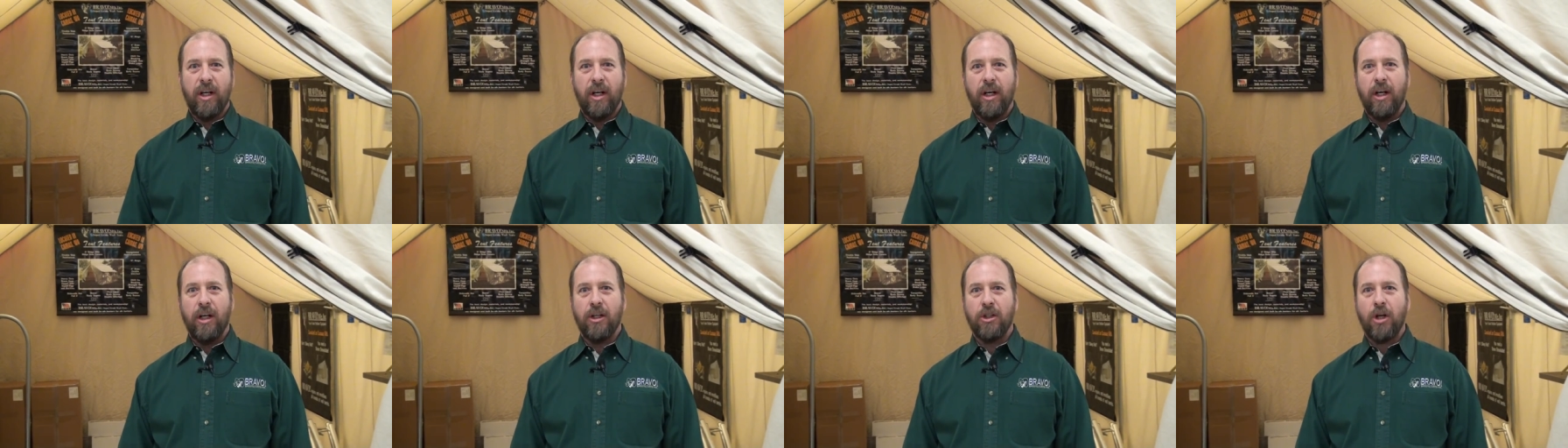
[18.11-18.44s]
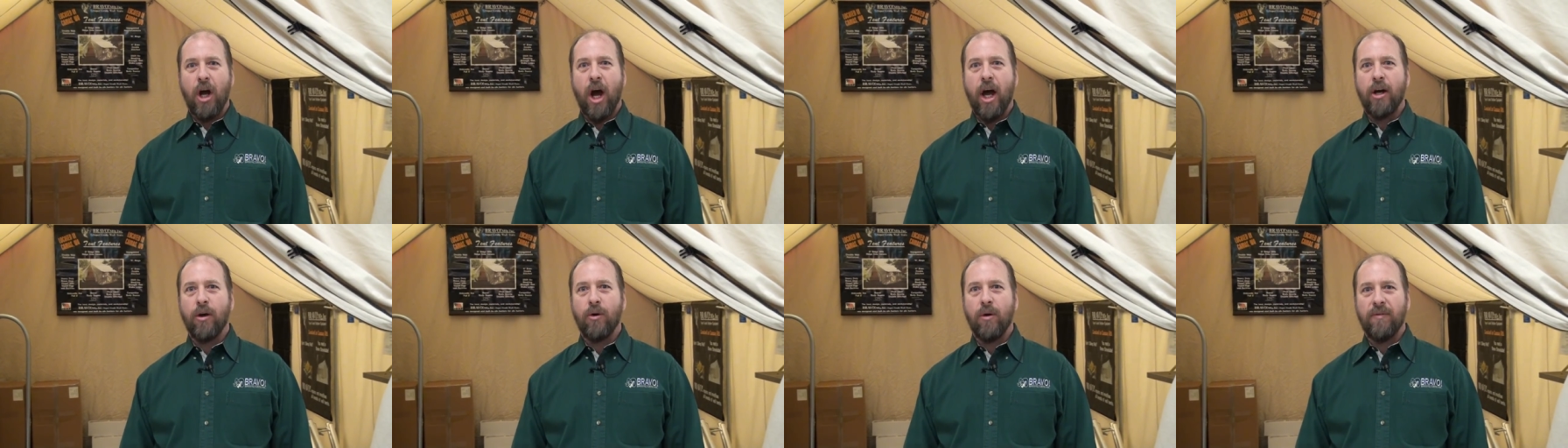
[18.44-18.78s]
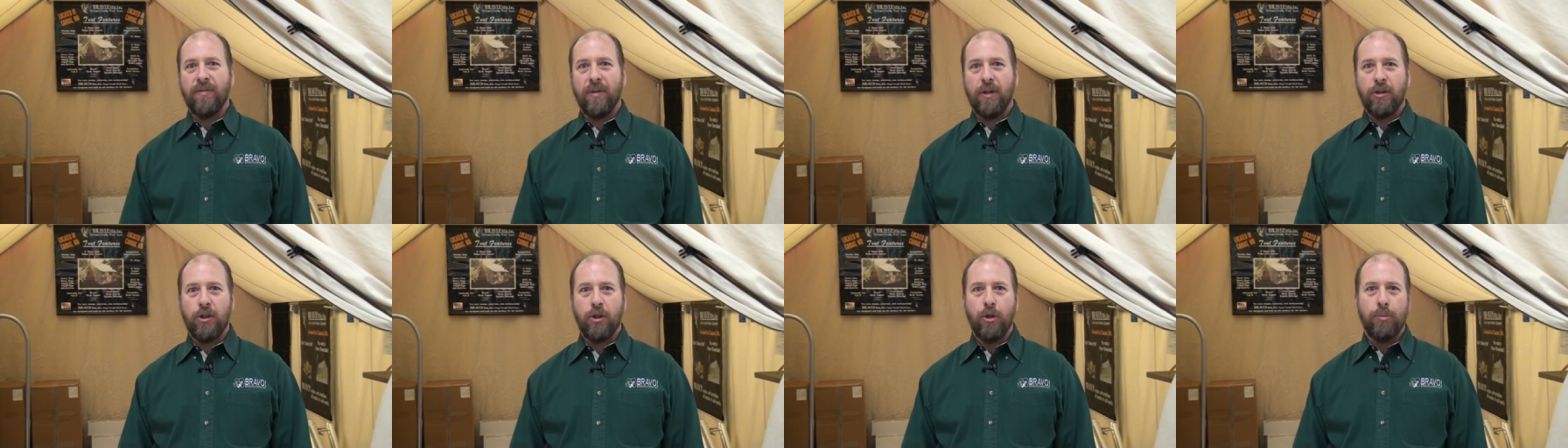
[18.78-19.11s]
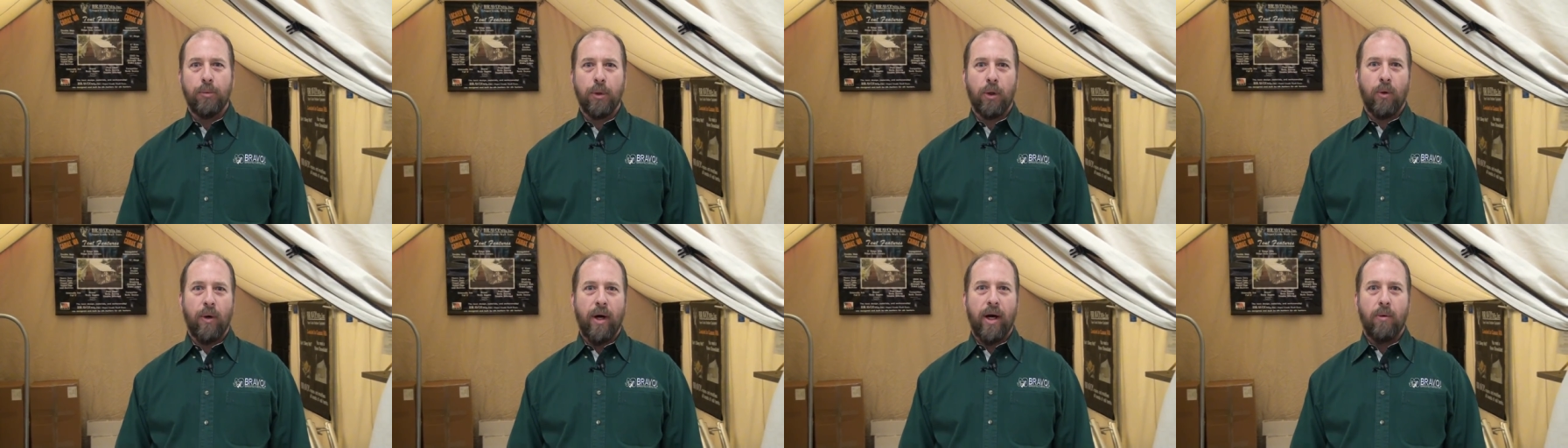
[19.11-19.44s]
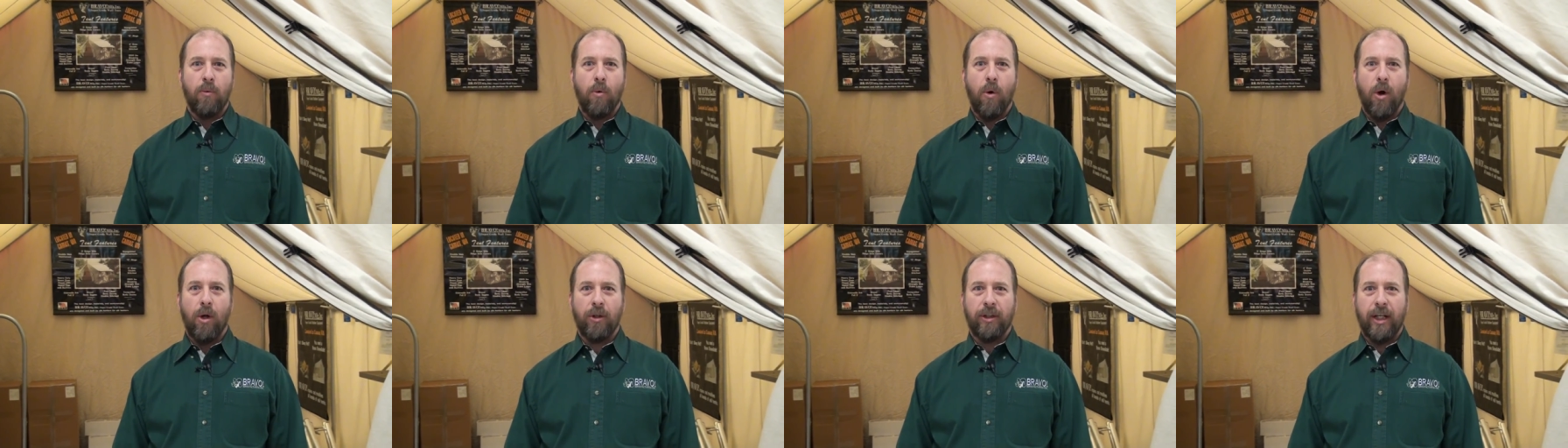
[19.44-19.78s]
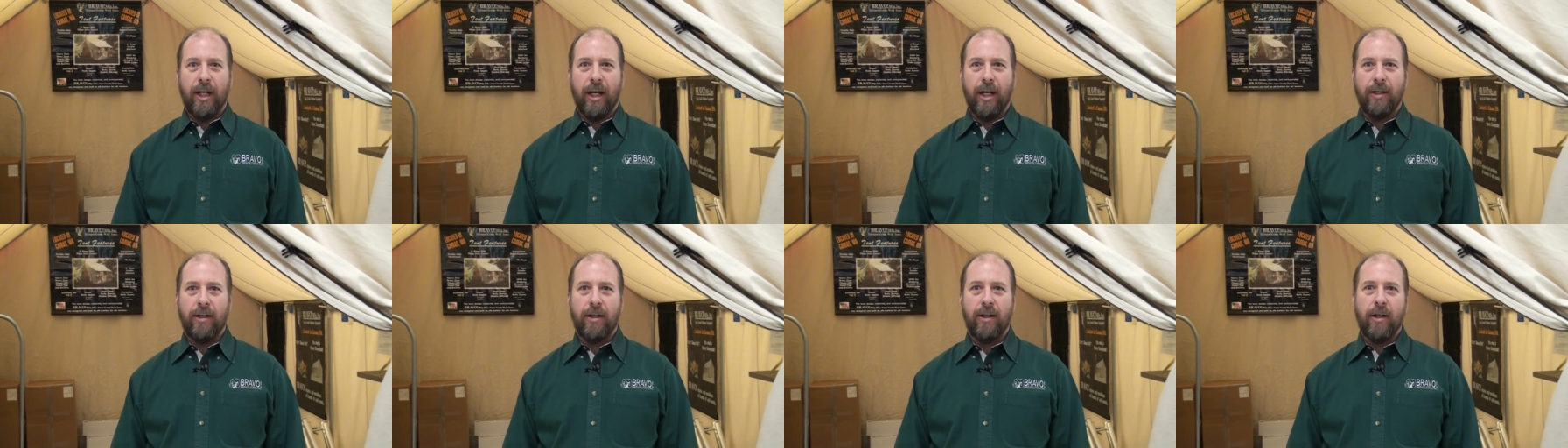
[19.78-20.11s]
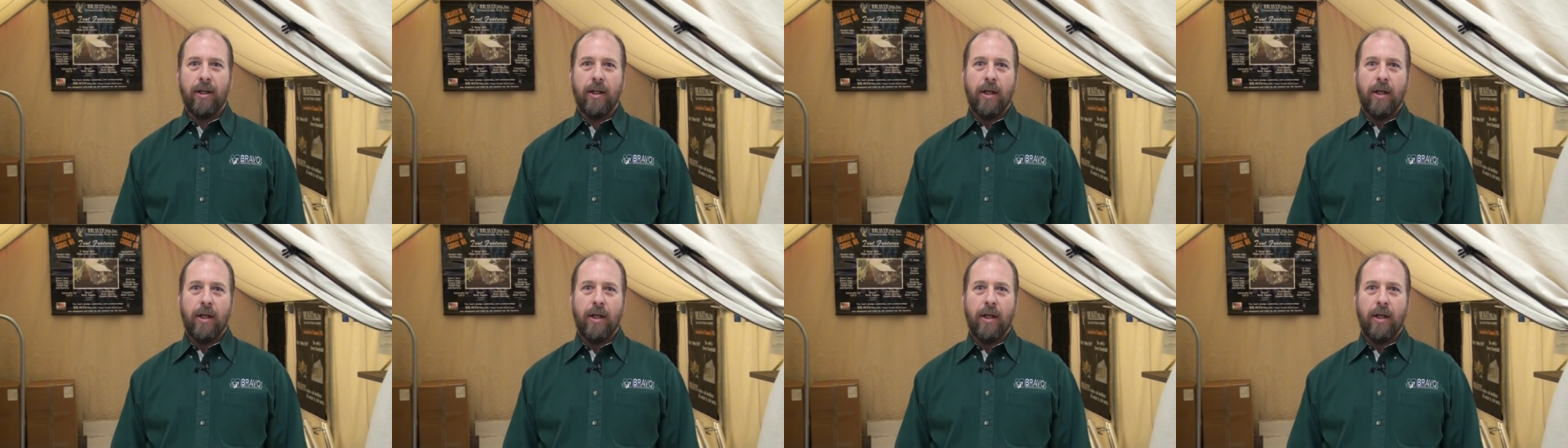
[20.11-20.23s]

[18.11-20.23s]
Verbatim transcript: and designer of the Supergrade wall tent.